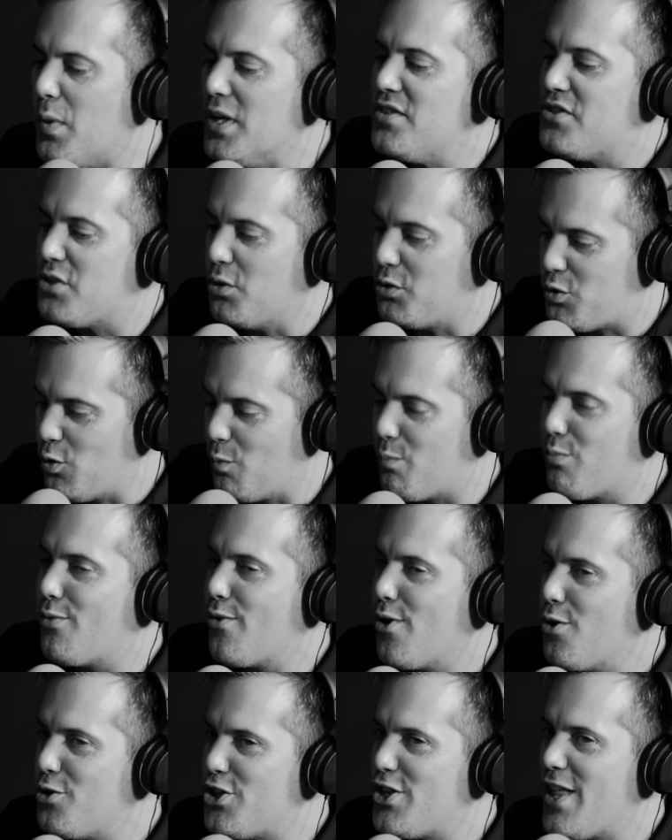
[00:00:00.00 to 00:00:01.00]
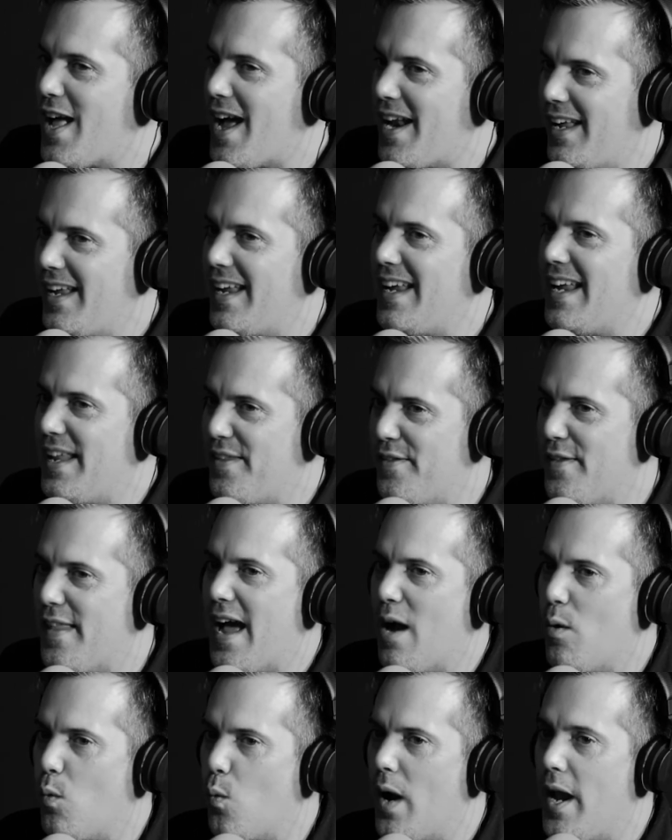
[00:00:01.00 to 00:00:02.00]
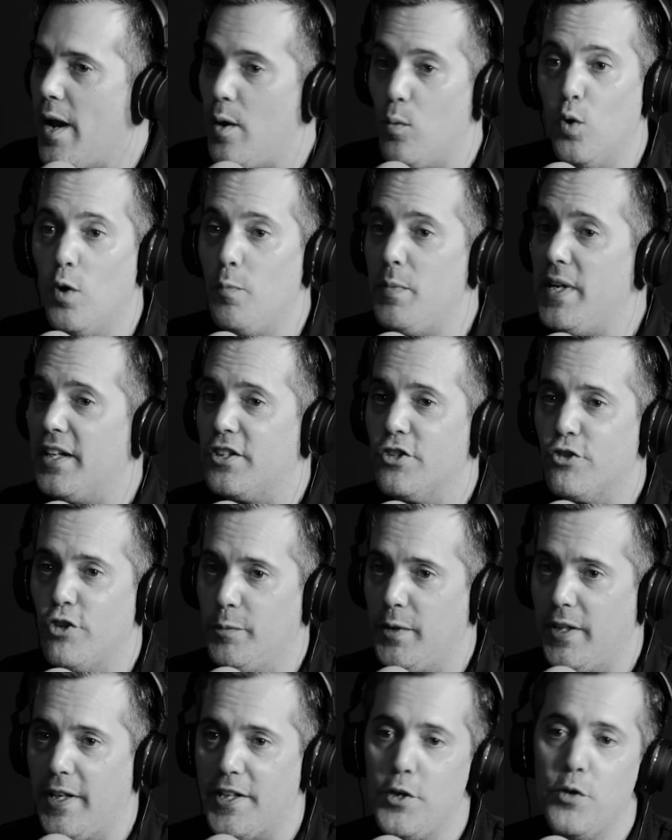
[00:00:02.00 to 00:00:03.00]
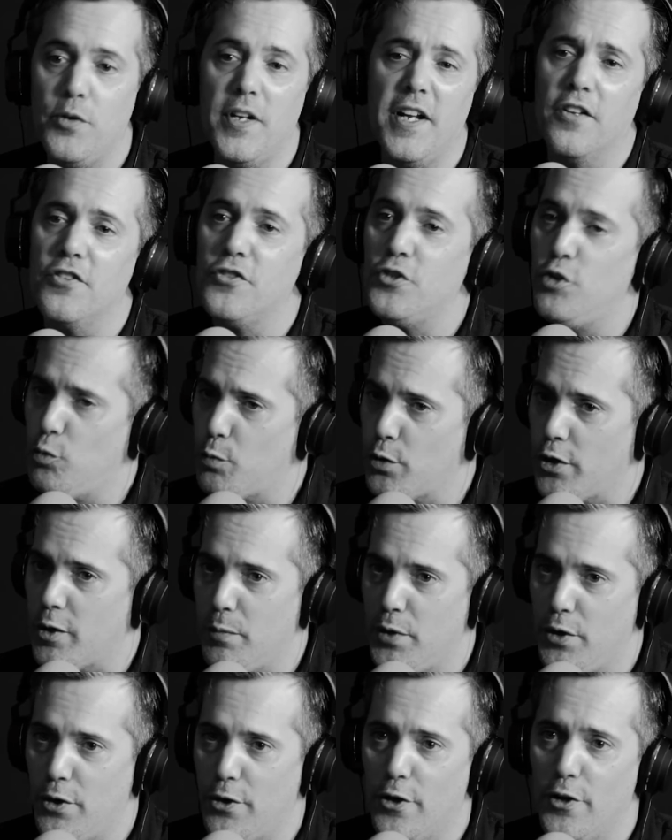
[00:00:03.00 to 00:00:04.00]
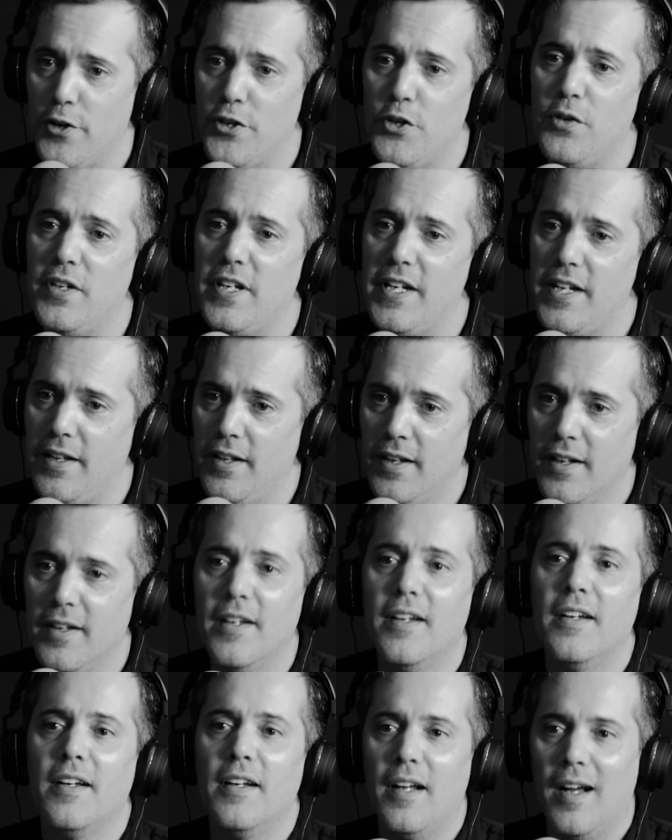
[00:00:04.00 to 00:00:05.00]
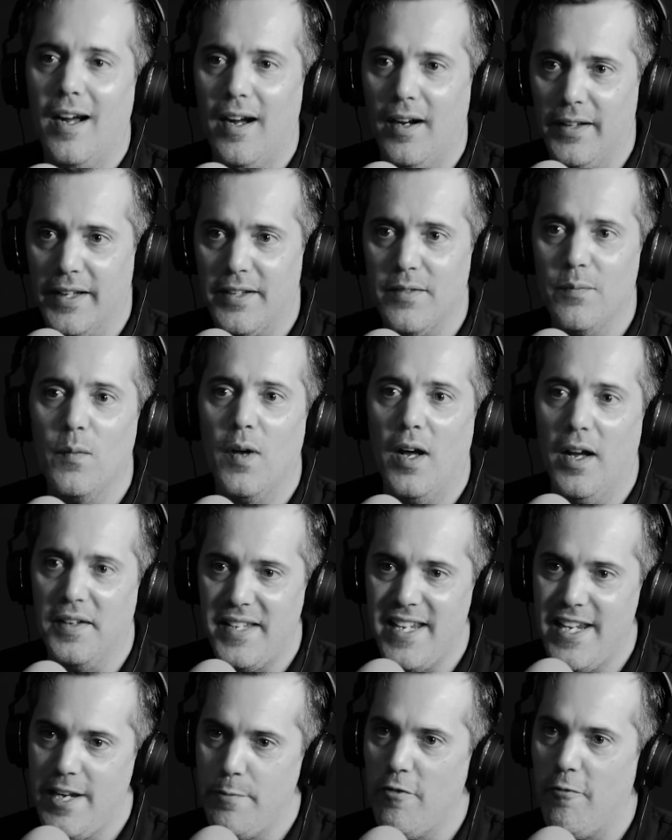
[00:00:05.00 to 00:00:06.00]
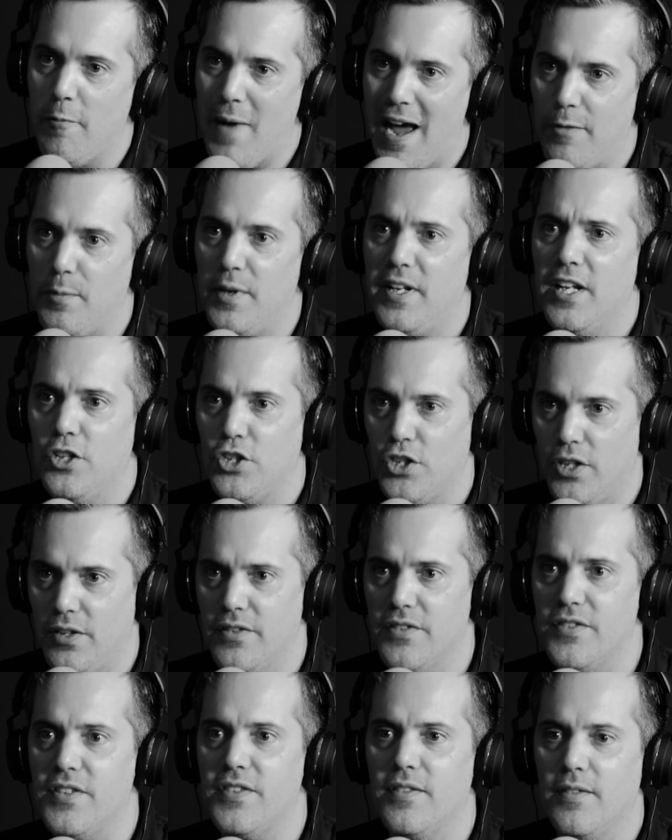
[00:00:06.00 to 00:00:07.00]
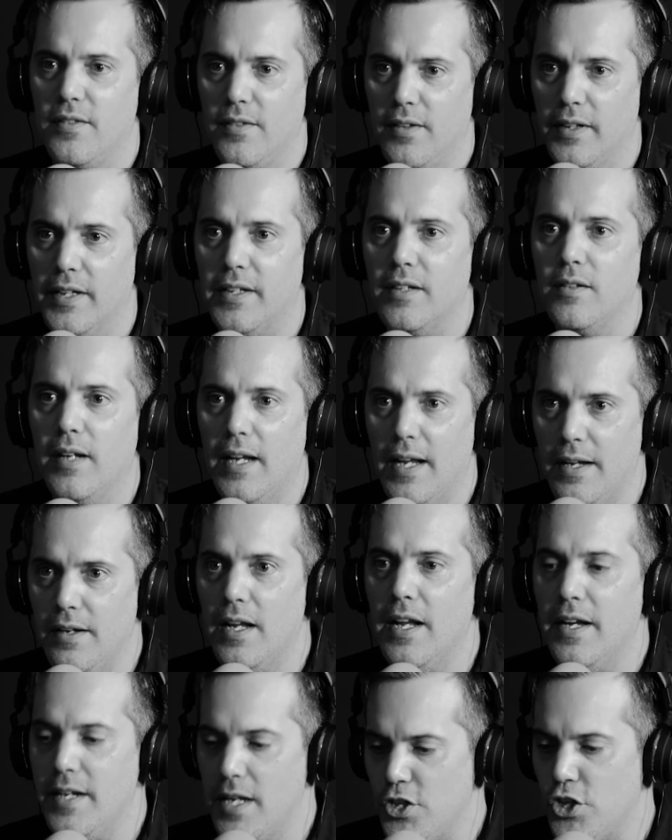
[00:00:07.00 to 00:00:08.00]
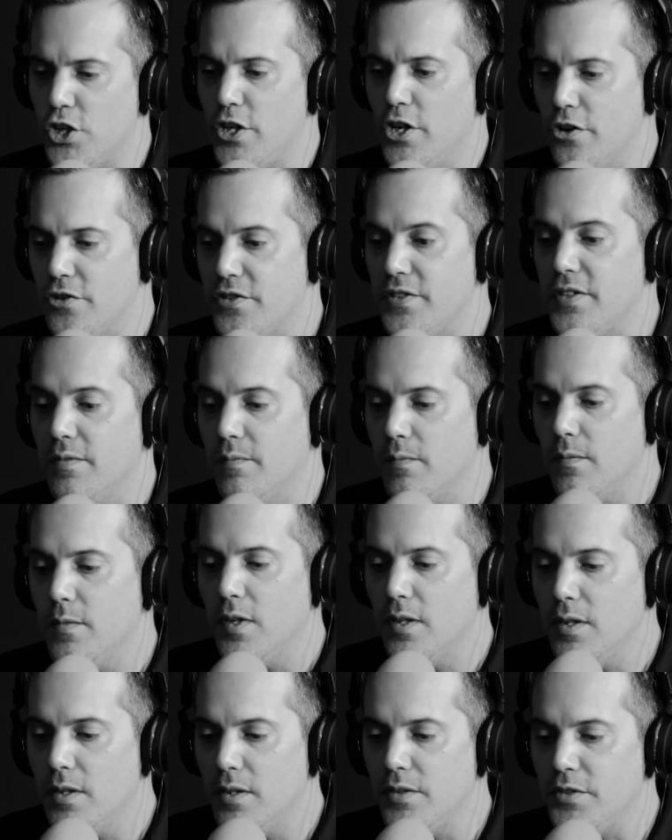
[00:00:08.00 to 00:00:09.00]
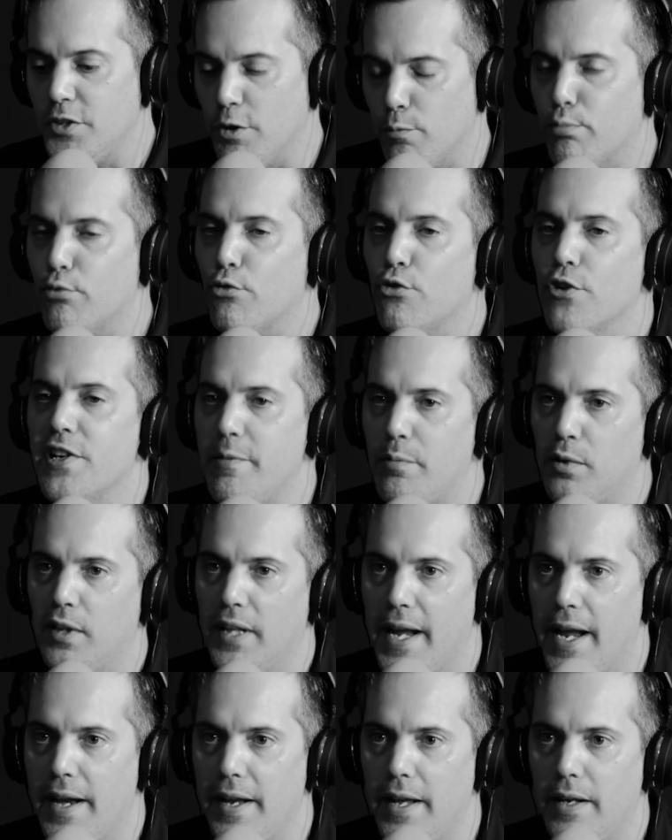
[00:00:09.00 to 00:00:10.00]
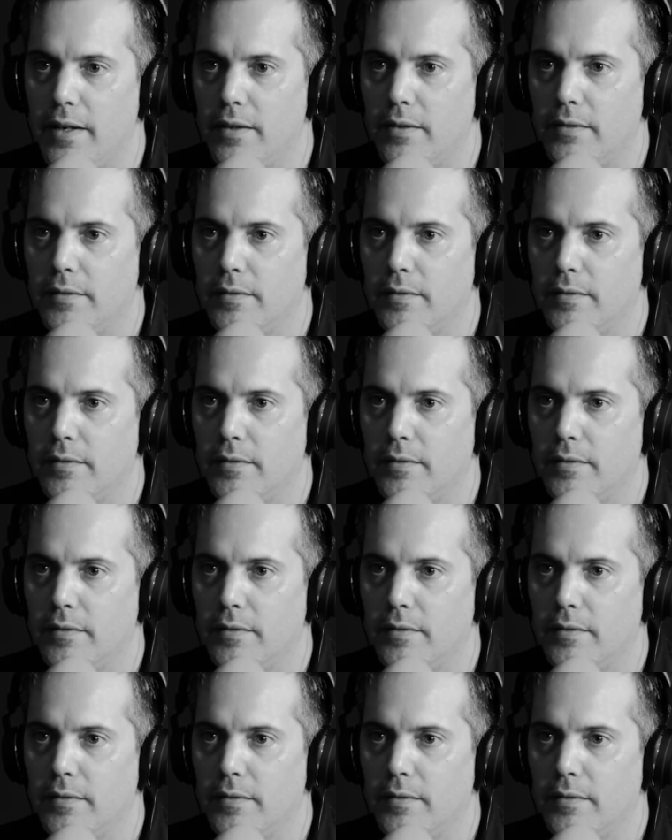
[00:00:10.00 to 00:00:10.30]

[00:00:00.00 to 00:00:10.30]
But so to approach that in that way would be extremely, like you'd need a supercomputer, you'd need like a team of mathematicians, like and engineers to pre-plan it.